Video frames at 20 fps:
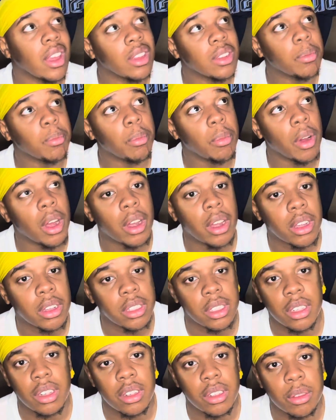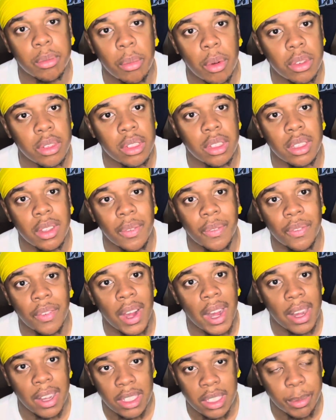My concern is mostly the
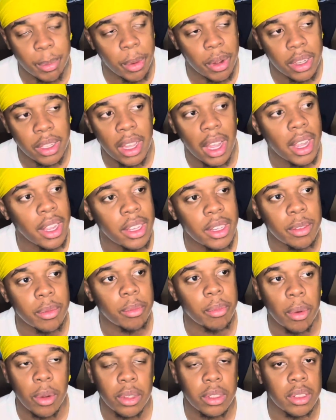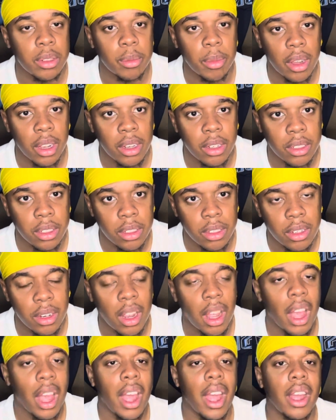five spot. That is mostly my concern,
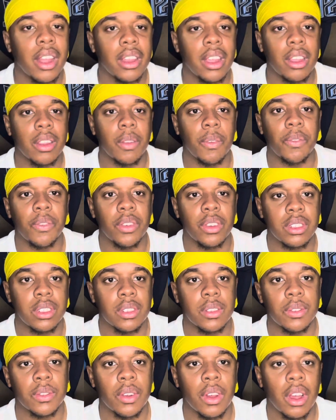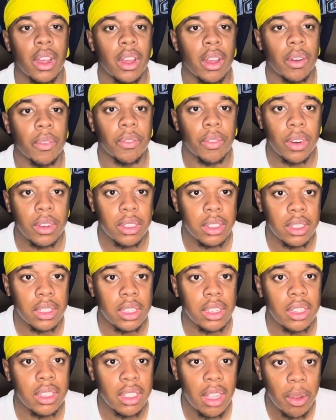and the defensive
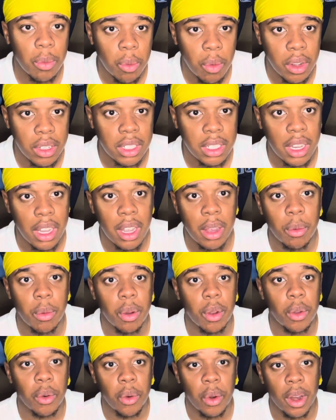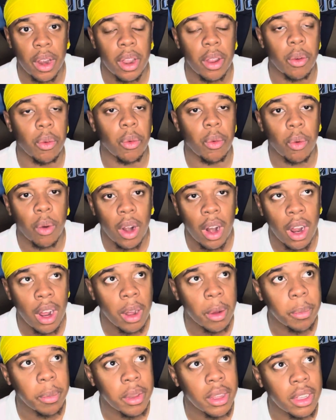versatility they once had with Grant,
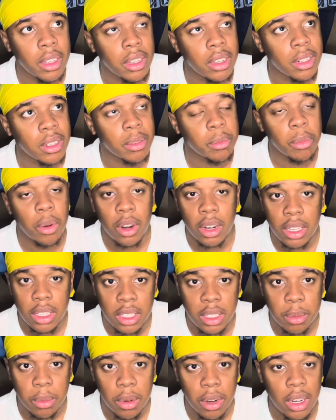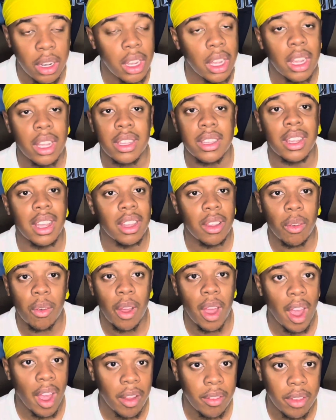Rob, and Marcus Smart, they don't
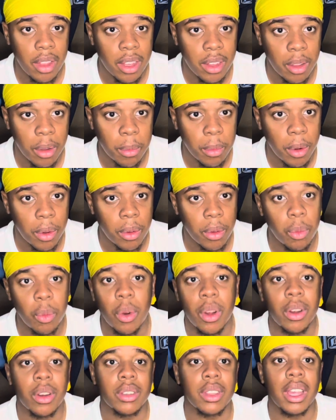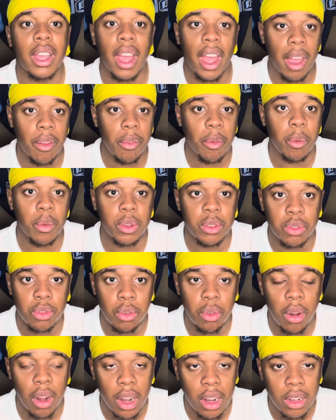have that no more. Well, they have it with
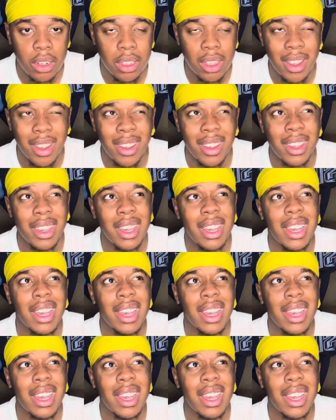Drew Holiday.